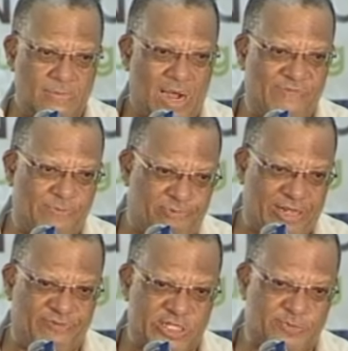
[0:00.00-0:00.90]
of the
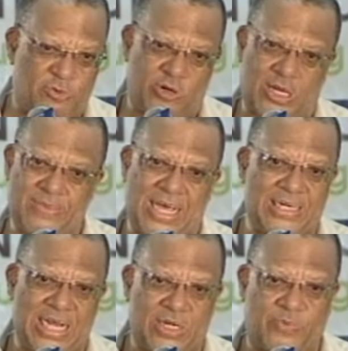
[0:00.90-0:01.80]
previous program,
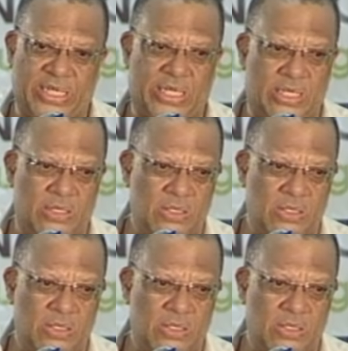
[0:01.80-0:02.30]
not that we